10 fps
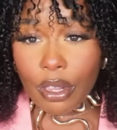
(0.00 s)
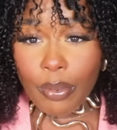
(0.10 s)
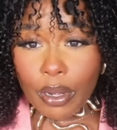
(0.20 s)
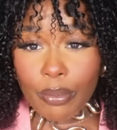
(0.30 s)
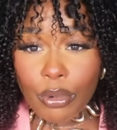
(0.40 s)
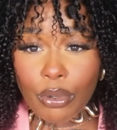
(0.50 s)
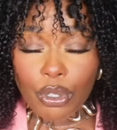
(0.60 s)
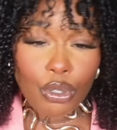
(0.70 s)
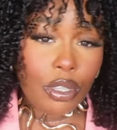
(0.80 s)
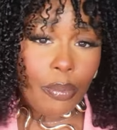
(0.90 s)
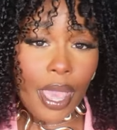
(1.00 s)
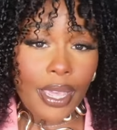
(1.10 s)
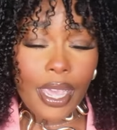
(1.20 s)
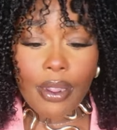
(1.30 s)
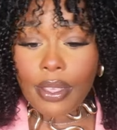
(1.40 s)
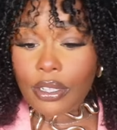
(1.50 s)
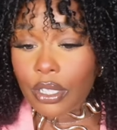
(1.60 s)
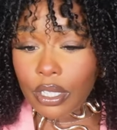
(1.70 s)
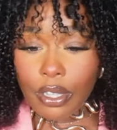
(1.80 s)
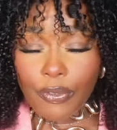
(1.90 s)
a little bit of mousse to the bang area and
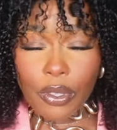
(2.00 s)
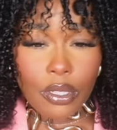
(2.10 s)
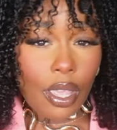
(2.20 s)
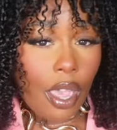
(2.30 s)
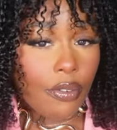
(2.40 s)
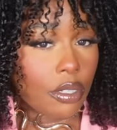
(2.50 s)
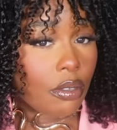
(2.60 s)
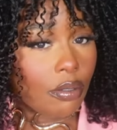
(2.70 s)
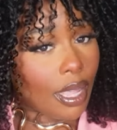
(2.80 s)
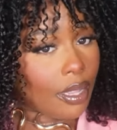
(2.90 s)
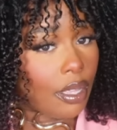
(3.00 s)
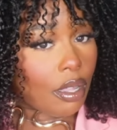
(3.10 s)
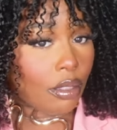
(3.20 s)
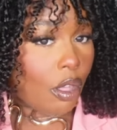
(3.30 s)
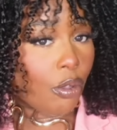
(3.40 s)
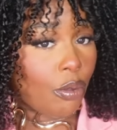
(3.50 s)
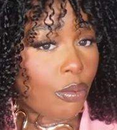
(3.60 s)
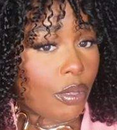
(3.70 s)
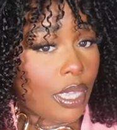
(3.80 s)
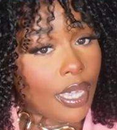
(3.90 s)
just diffuse it ever so lightly on low
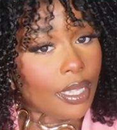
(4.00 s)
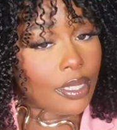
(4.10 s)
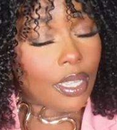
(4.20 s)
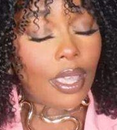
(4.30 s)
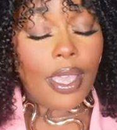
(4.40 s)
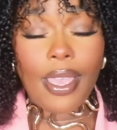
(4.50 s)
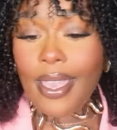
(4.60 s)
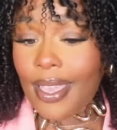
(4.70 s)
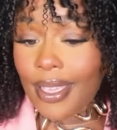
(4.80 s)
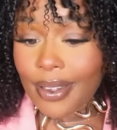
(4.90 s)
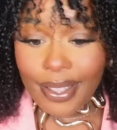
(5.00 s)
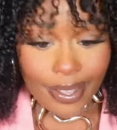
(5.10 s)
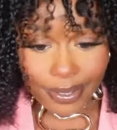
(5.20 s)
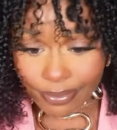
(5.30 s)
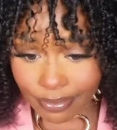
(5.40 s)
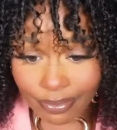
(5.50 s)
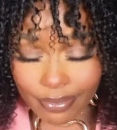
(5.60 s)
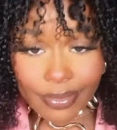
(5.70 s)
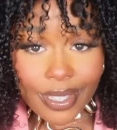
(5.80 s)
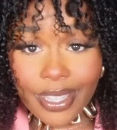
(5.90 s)
heat. And it
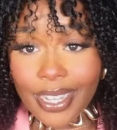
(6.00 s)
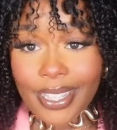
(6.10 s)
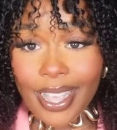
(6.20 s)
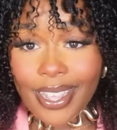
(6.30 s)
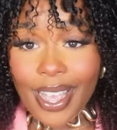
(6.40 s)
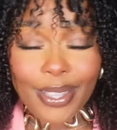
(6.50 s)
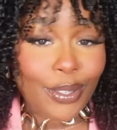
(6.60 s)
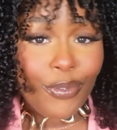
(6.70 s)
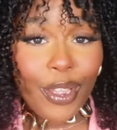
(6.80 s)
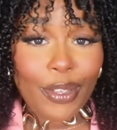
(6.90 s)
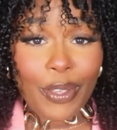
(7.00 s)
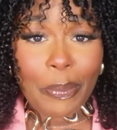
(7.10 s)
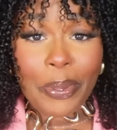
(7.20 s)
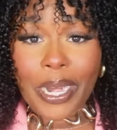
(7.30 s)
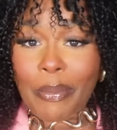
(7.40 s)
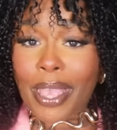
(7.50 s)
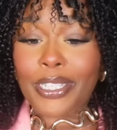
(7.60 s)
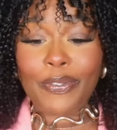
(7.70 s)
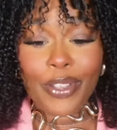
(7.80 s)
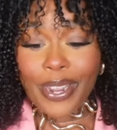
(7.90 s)
look at that guys very very pretty i'm
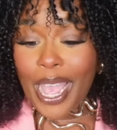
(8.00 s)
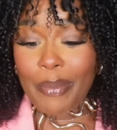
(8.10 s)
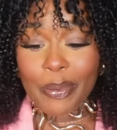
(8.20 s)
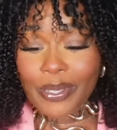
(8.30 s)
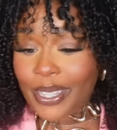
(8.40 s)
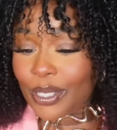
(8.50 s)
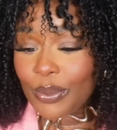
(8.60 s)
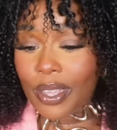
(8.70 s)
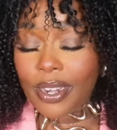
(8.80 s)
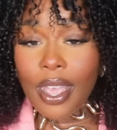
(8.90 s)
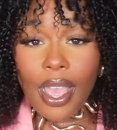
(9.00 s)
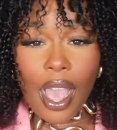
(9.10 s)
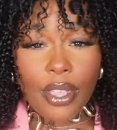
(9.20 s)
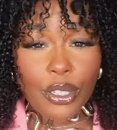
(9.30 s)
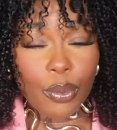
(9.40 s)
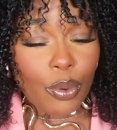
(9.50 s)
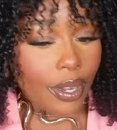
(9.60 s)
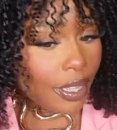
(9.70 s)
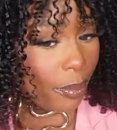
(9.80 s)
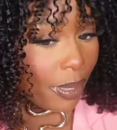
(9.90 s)
actually very happy with this one i was a little
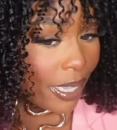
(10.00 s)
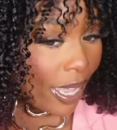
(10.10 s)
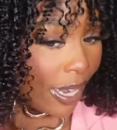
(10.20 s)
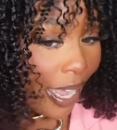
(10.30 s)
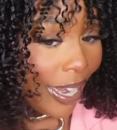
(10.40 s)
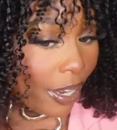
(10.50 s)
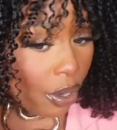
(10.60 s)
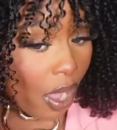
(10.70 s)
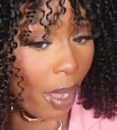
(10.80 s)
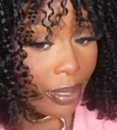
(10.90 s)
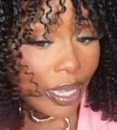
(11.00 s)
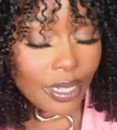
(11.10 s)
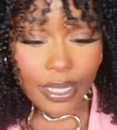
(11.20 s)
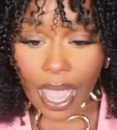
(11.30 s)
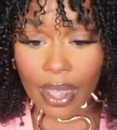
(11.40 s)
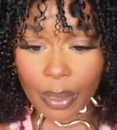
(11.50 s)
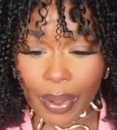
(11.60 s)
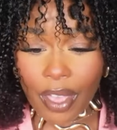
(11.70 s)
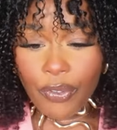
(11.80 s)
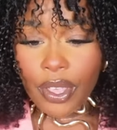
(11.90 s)
worried in the beginning i didn't know how i was going to style it
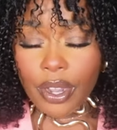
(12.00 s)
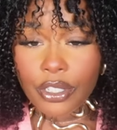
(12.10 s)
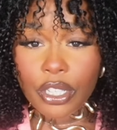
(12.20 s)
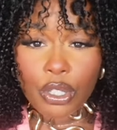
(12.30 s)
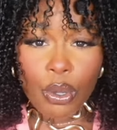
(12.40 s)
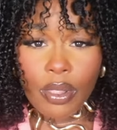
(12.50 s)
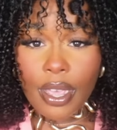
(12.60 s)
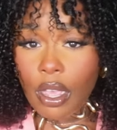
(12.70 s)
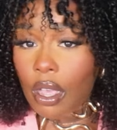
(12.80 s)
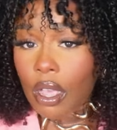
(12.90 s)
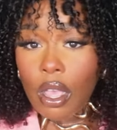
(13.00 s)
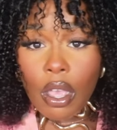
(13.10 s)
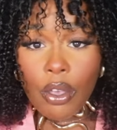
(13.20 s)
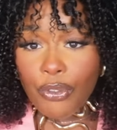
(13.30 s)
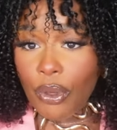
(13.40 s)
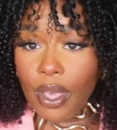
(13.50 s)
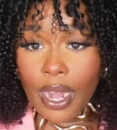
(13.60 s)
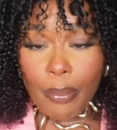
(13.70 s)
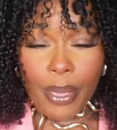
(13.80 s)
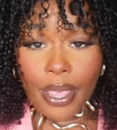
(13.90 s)
but i figured just doing like a full
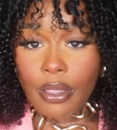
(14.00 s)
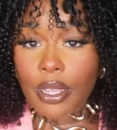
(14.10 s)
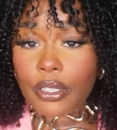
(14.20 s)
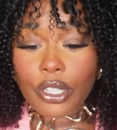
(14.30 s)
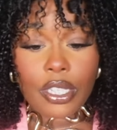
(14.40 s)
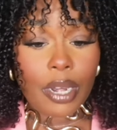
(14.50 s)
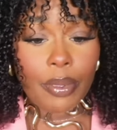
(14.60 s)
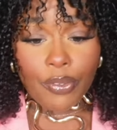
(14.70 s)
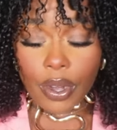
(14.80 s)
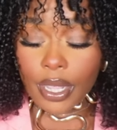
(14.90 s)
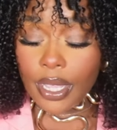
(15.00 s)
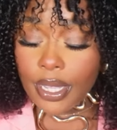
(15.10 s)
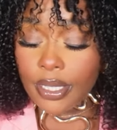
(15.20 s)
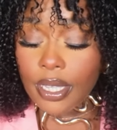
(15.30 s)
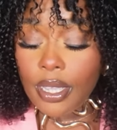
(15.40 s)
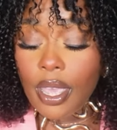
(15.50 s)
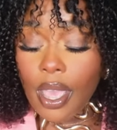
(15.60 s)
kind of bang look is just going to be very easy.